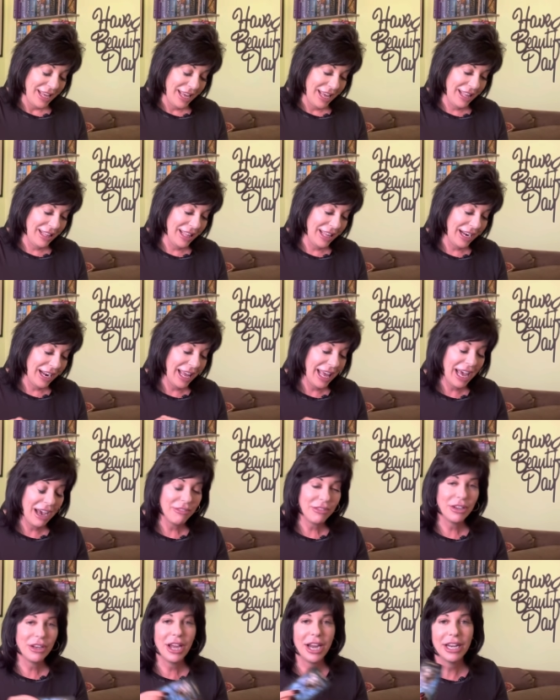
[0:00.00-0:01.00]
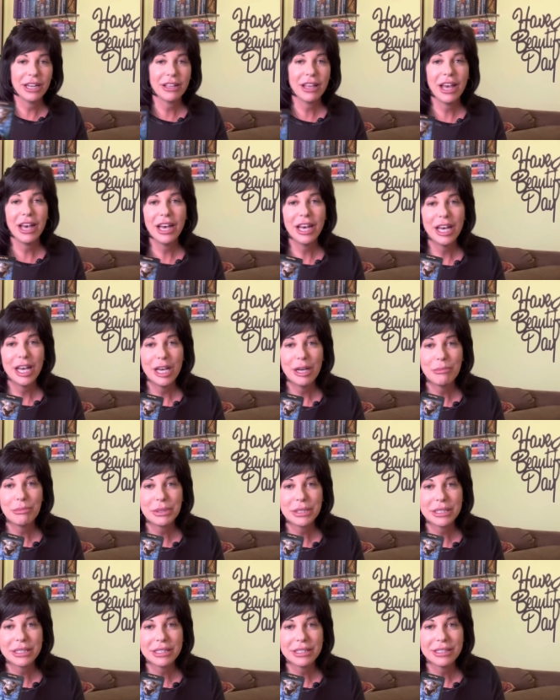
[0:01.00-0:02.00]
And then I have the Knight of
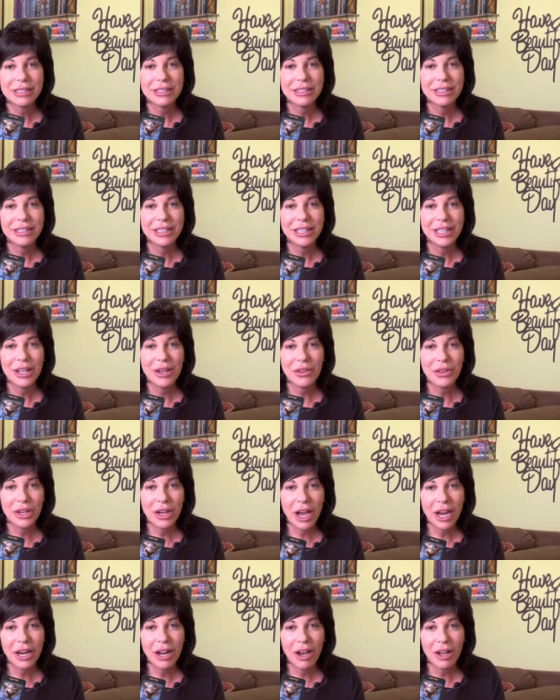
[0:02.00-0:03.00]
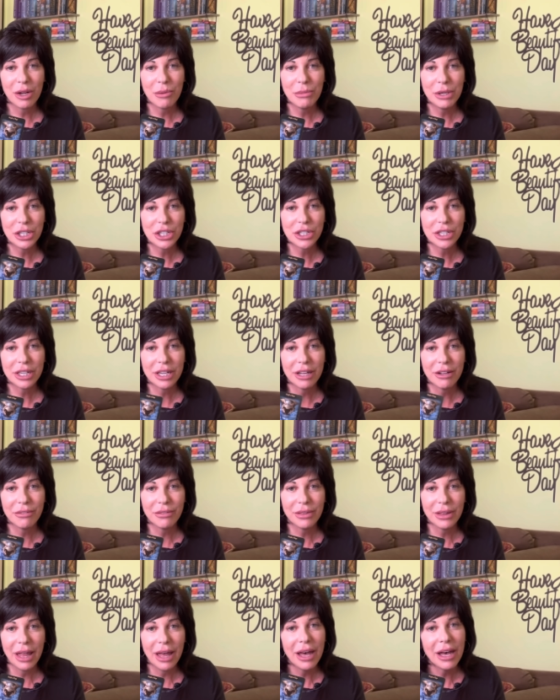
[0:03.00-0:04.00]
Cups, you know, the Knight on a mission
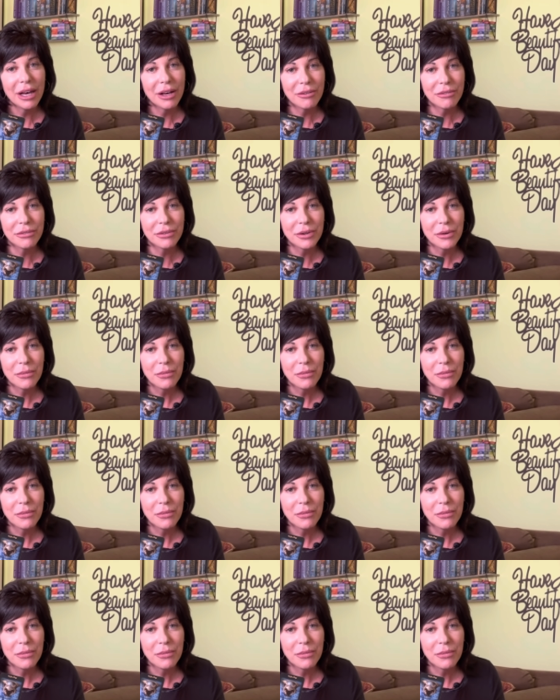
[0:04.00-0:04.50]
of love,